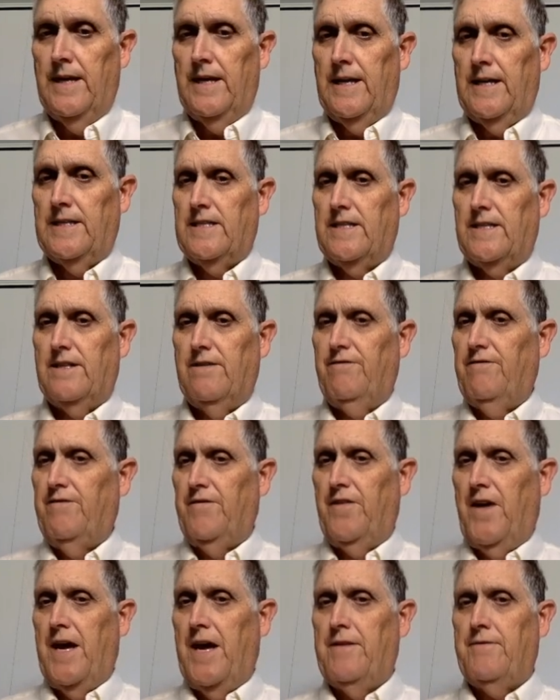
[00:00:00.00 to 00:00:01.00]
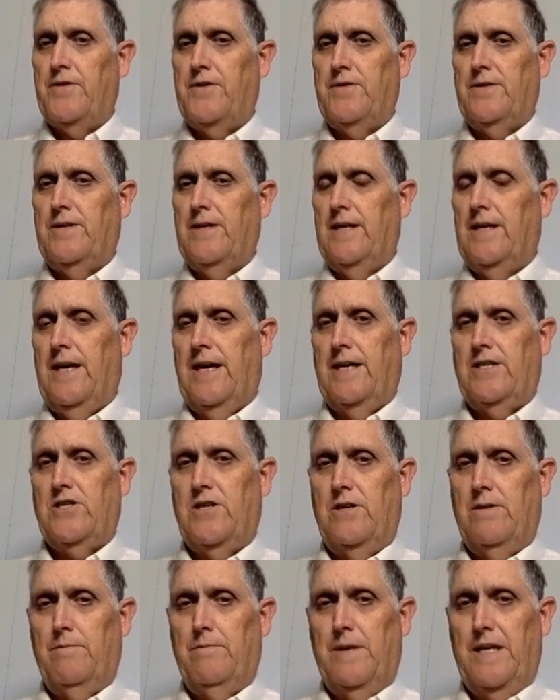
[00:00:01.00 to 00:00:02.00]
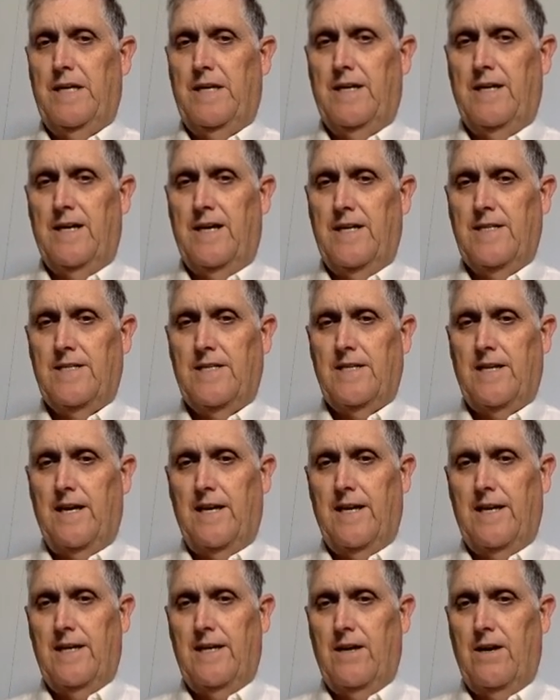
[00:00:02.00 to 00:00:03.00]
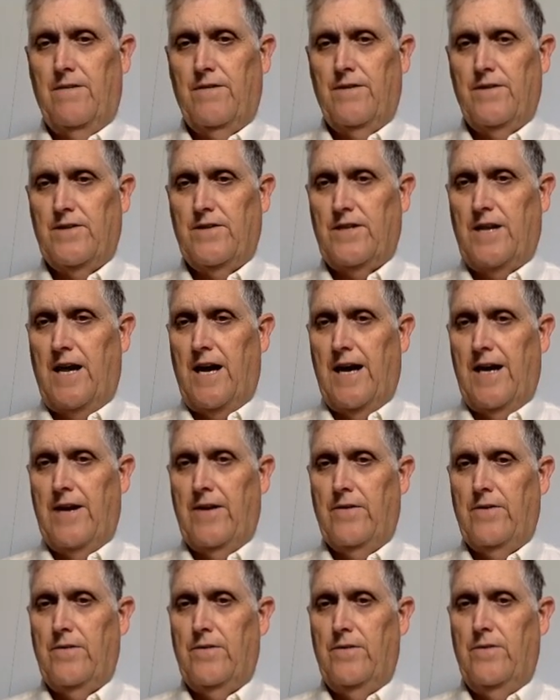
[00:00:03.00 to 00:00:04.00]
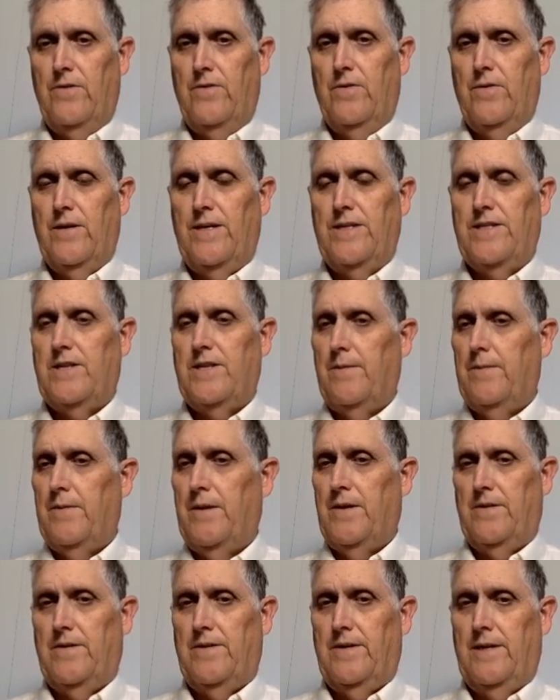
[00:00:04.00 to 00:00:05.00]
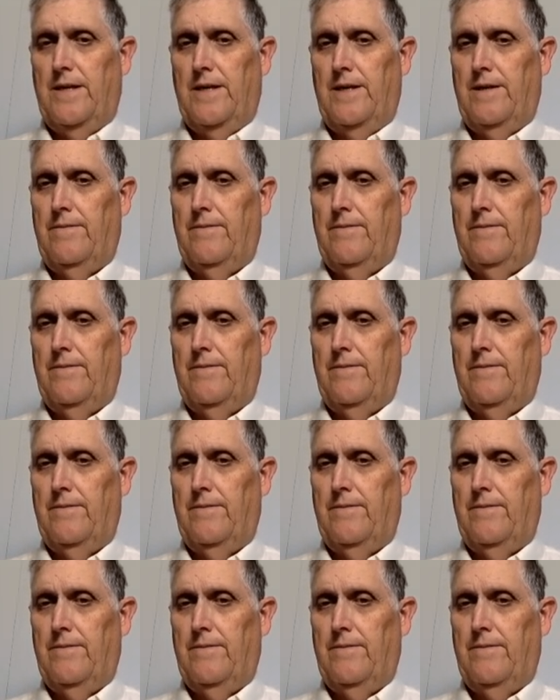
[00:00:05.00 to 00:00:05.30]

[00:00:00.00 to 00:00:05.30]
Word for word: It's the favored connection because it offers higher noise immunity.